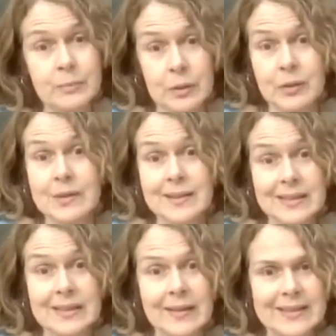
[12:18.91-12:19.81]
books,
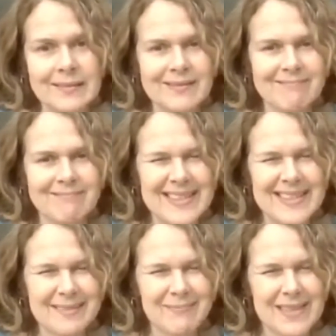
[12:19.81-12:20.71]
you know, so
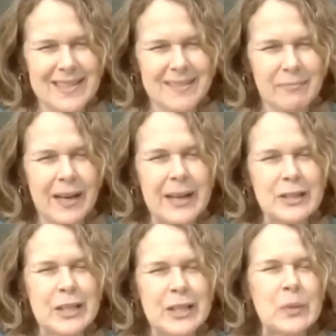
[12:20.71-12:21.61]
just
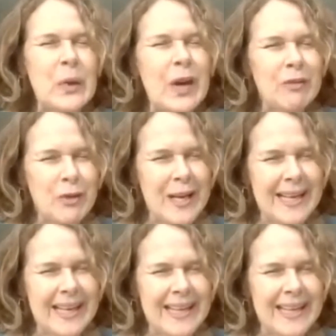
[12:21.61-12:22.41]
applied to do 1 really,